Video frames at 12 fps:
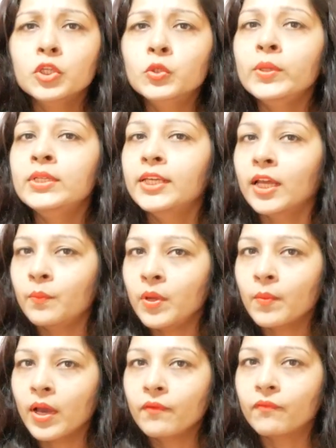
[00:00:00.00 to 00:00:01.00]
So it can
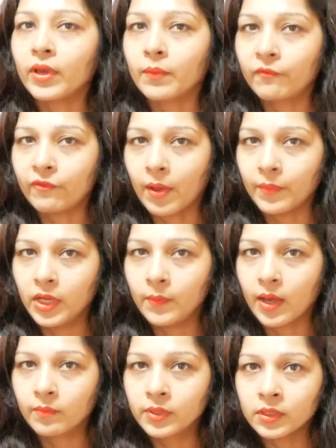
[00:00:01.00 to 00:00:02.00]
be my family
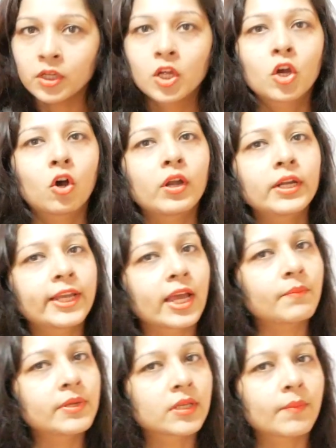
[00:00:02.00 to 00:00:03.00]
member or it
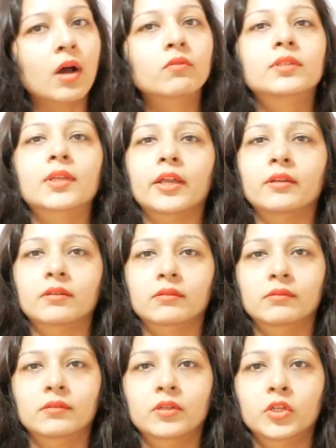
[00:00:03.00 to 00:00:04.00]
can be some outsider.
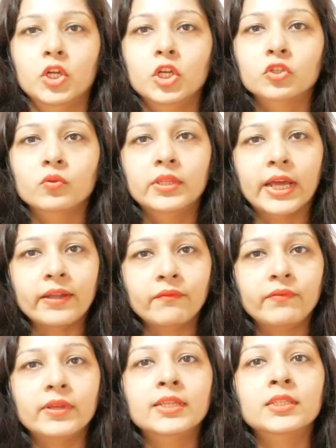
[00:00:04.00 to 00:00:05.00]
So
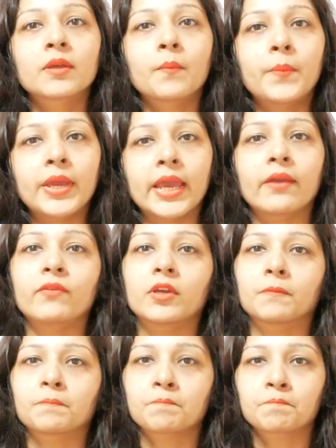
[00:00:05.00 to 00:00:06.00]
that is
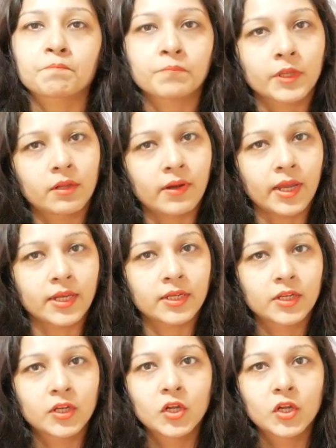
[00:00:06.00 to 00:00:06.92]
behavior, right?